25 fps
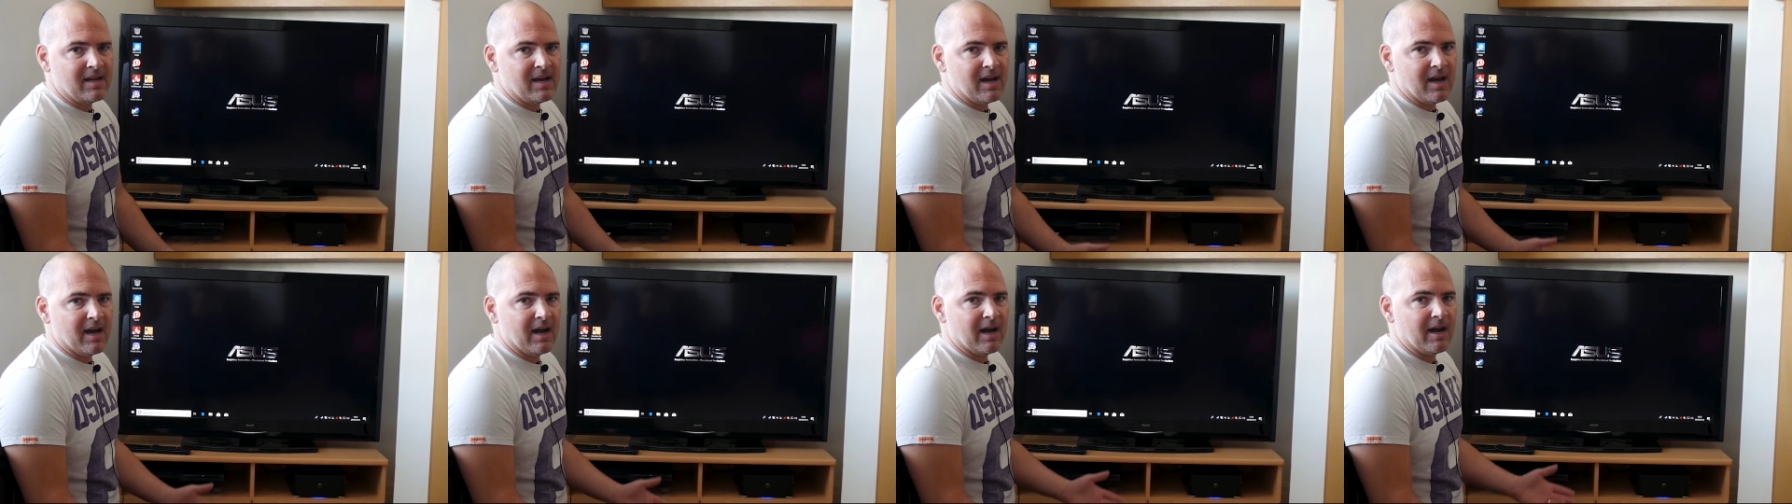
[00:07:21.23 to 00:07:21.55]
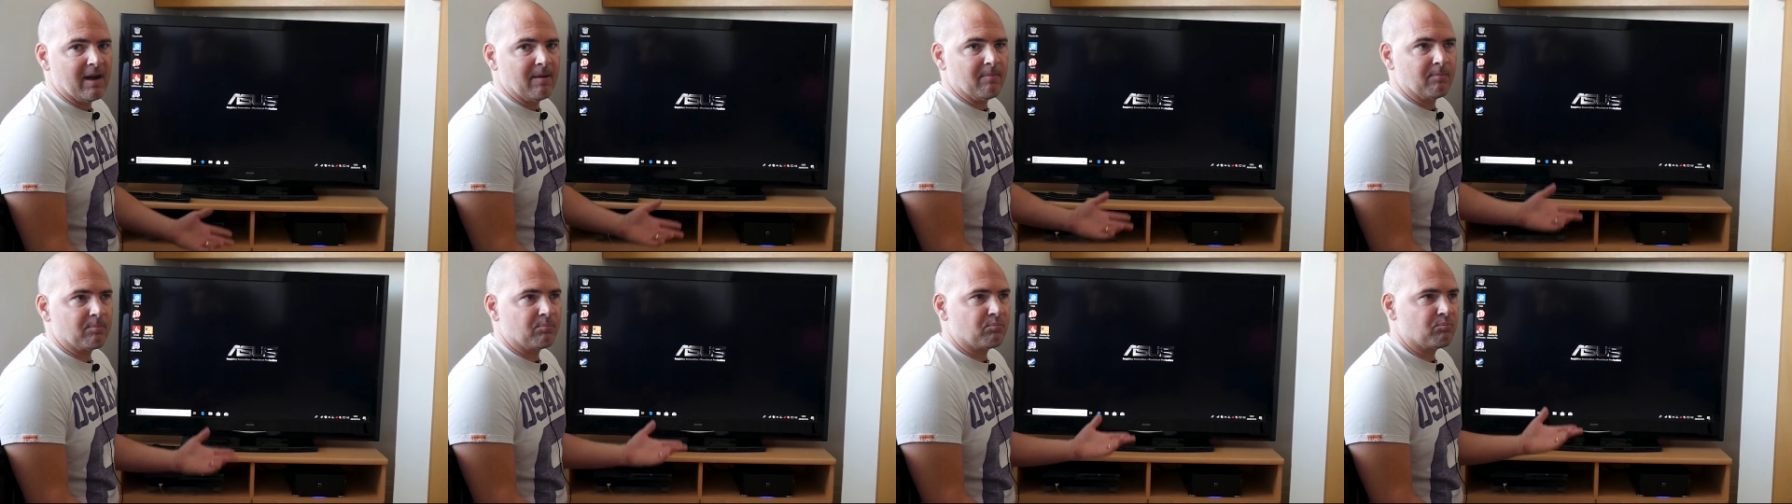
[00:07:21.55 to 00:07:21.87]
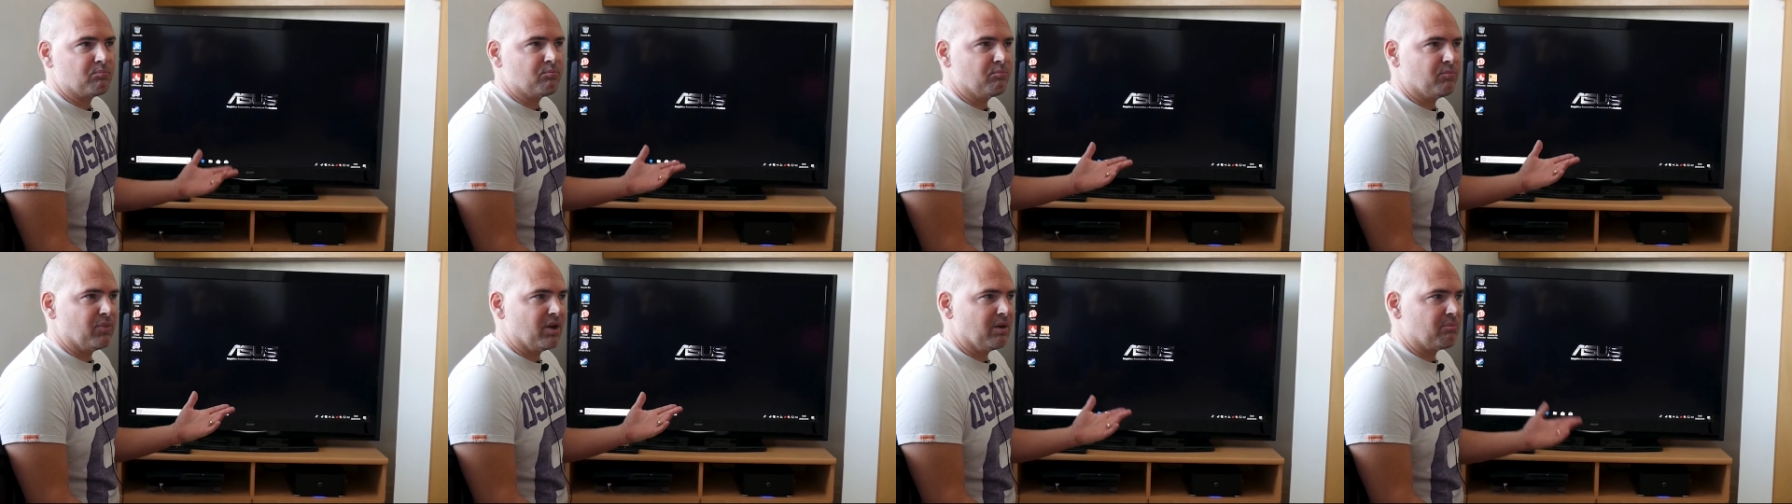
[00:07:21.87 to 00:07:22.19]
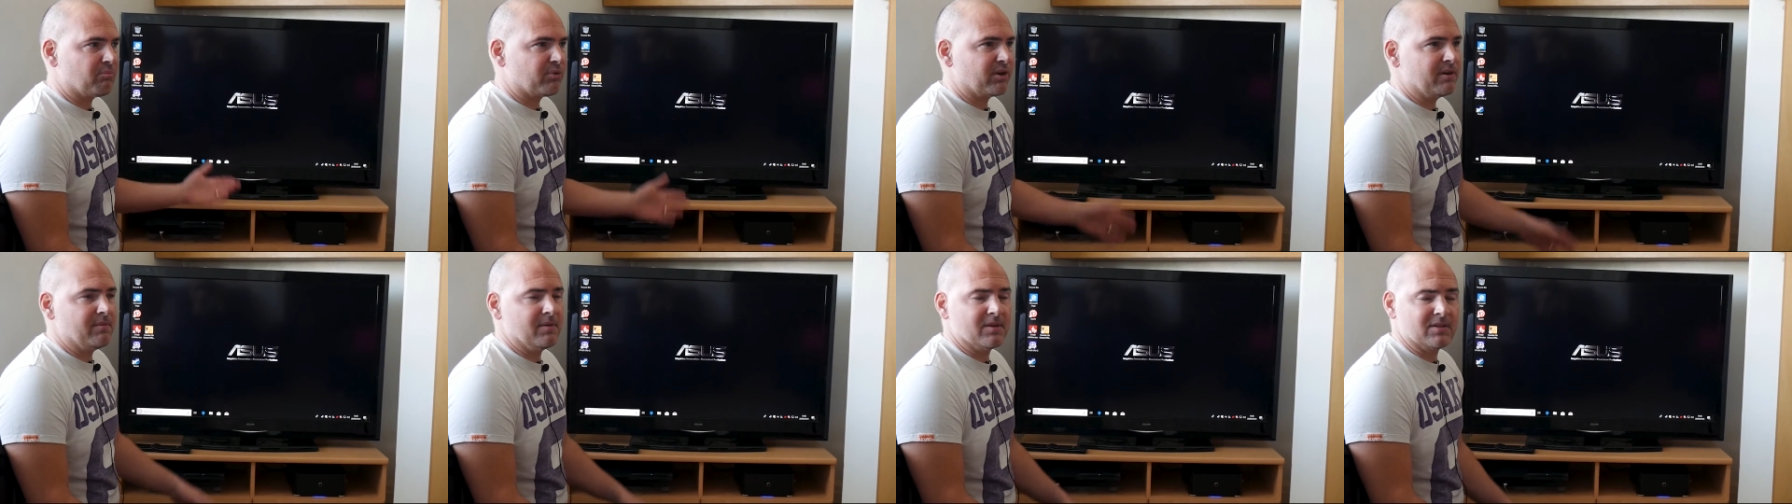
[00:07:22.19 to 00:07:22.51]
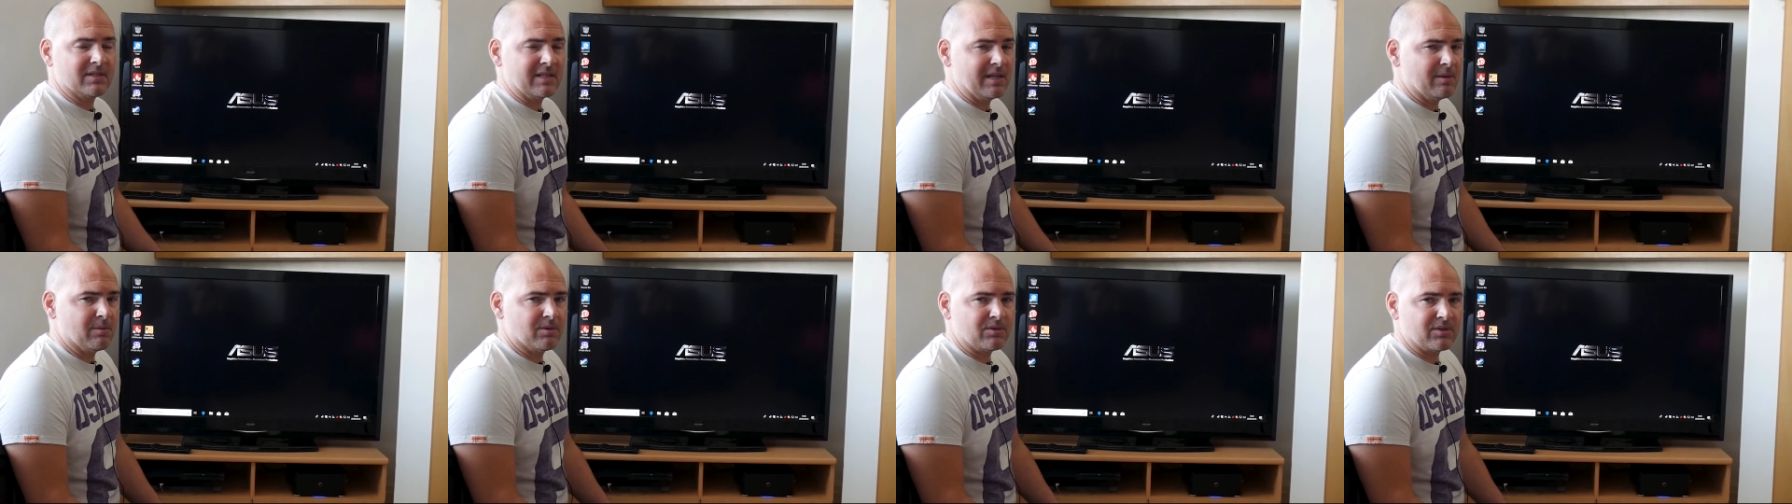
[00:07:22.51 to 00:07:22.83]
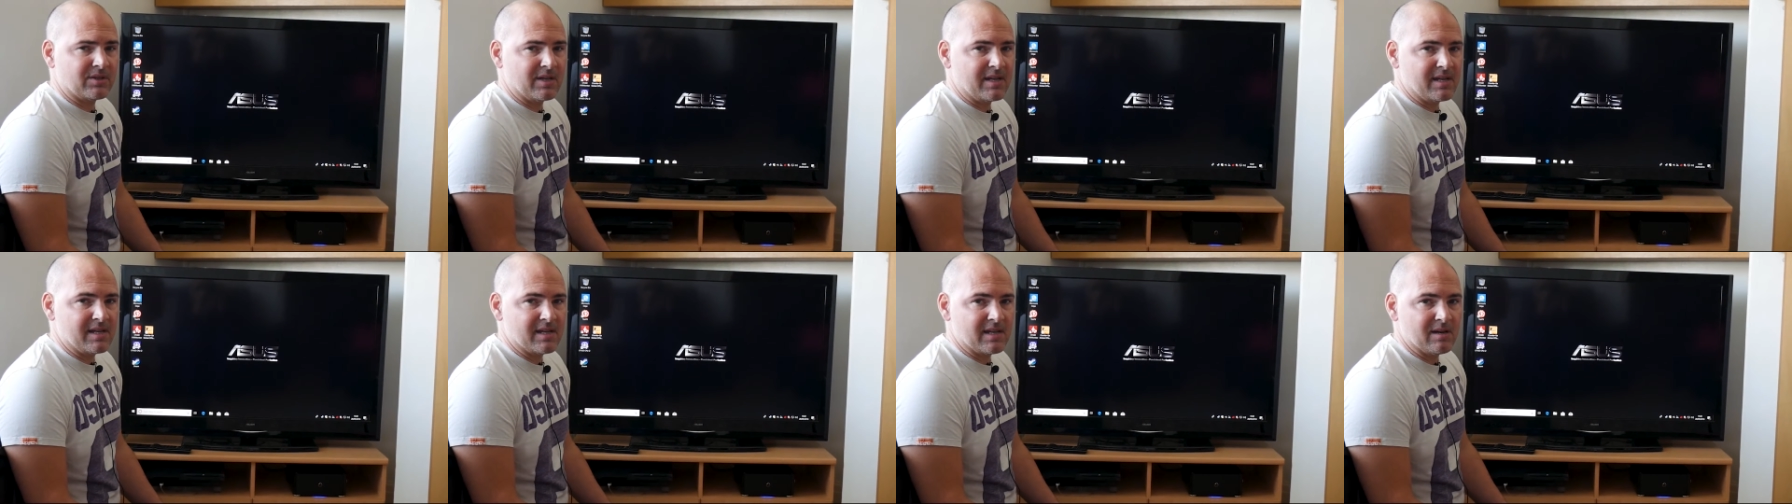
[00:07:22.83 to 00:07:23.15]
Um, but previously it was
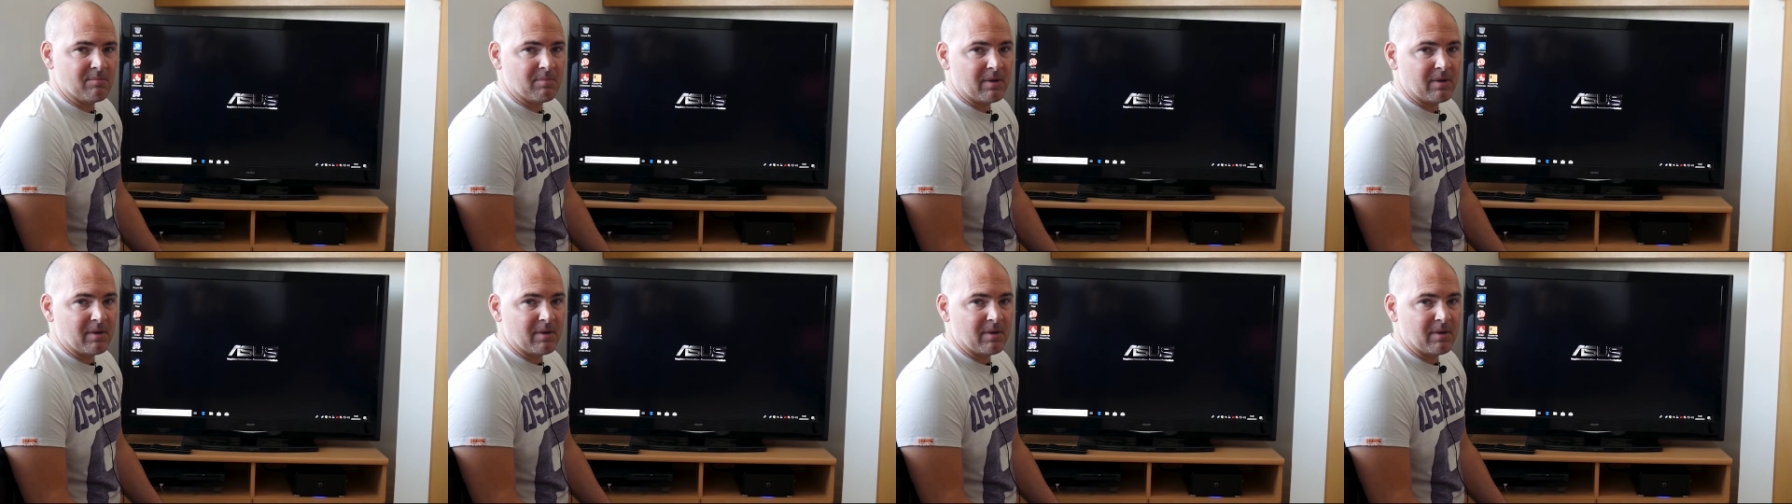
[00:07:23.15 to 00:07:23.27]
taking